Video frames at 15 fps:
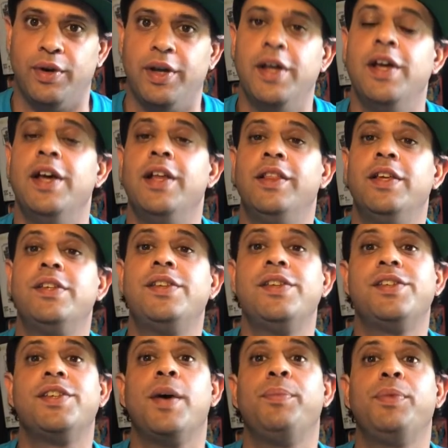This is
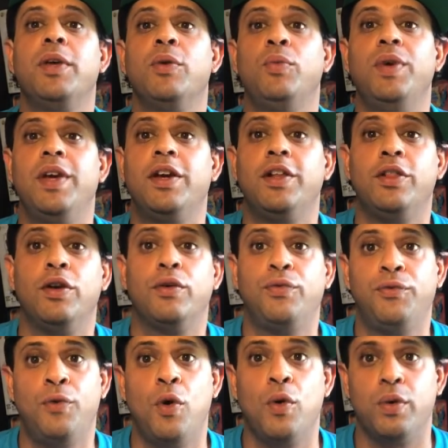something we could look
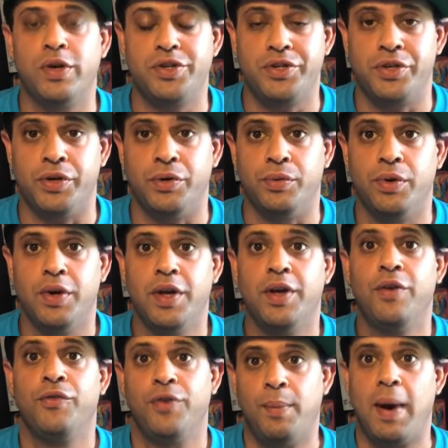forward to from
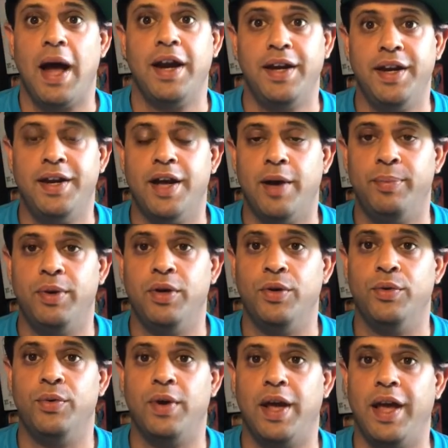IDW
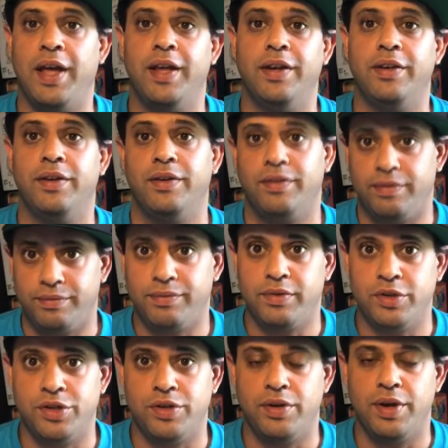and
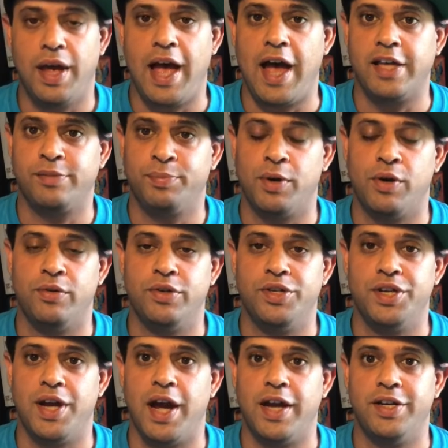Hasbro and G.I.
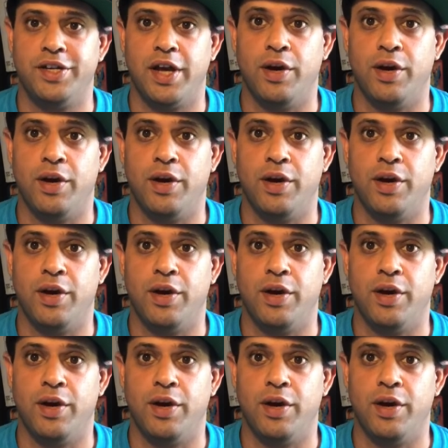Joe.